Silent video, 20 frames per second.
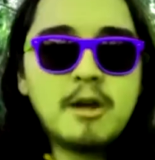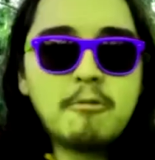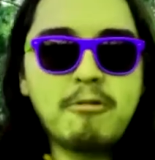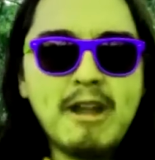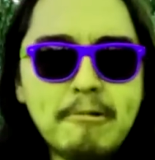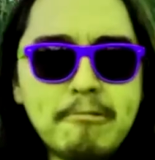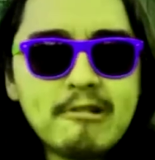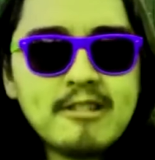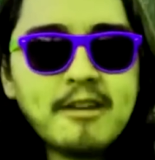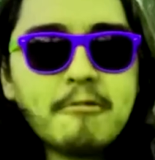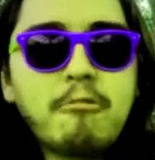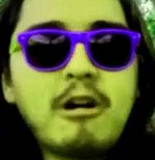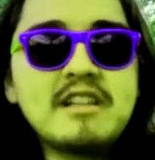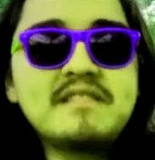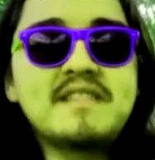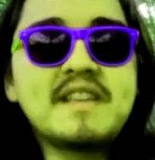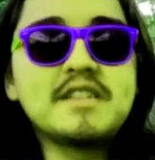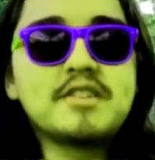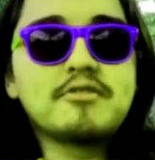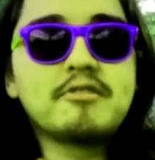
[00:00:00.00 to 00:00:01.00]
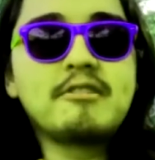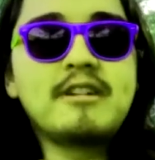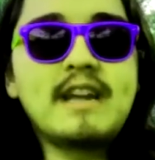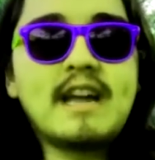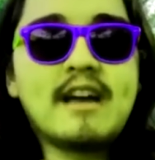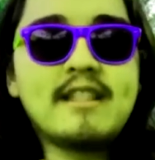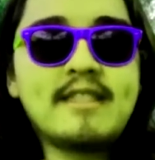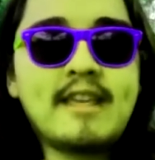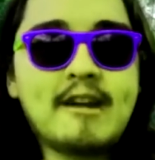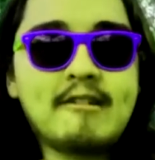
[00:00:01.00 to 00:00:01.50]
We were the ones intruding
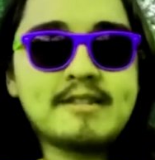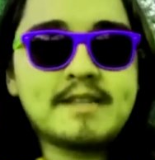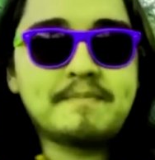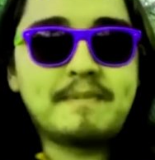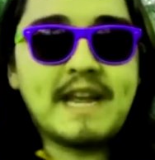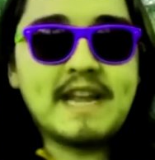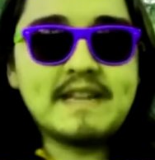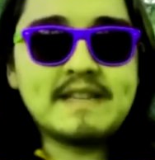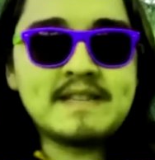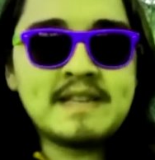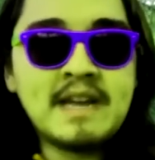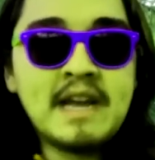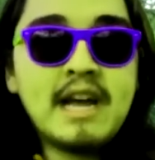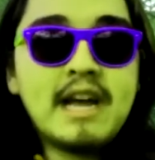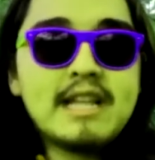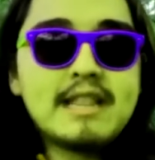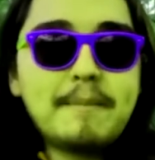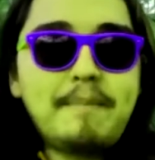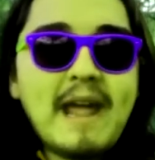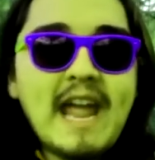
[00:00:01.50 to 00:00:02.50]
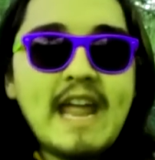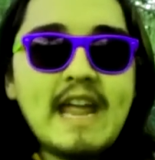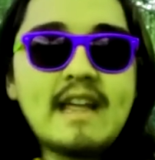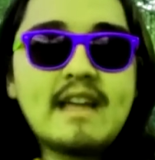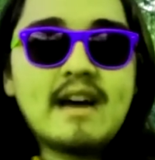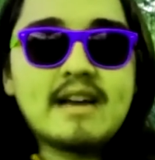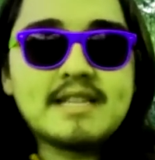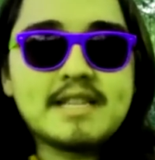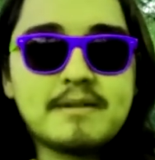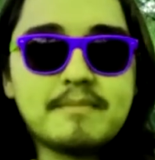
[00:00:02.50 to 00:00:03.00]
on their space, the paying
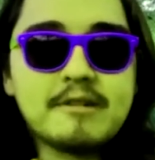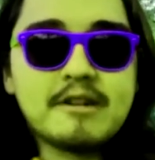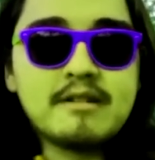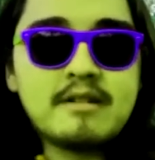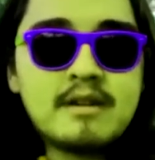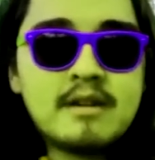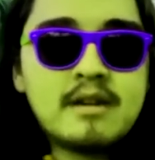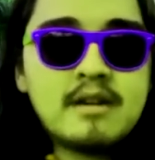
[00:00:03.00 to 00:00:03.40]
customer.